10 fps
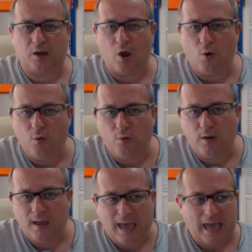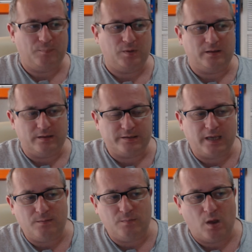cohabit the
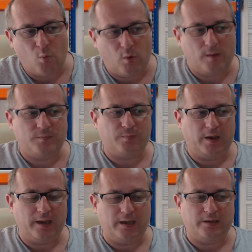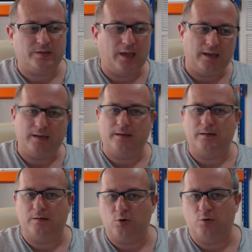same web space and